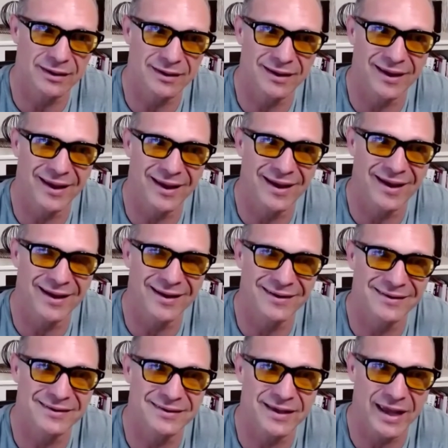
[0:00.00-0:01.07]

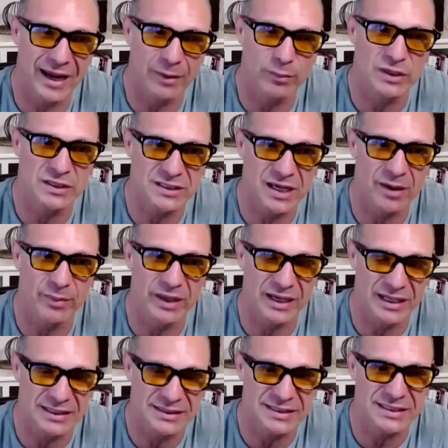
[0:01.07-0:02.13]
and Cameron's coming
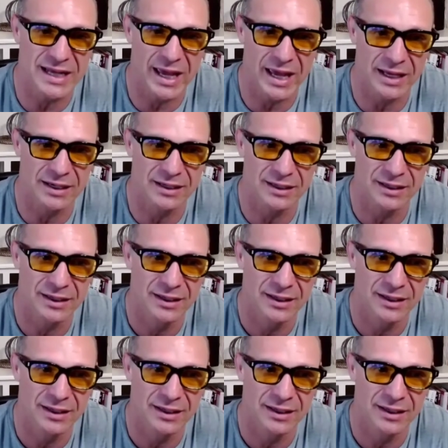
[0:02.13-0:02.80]
instead.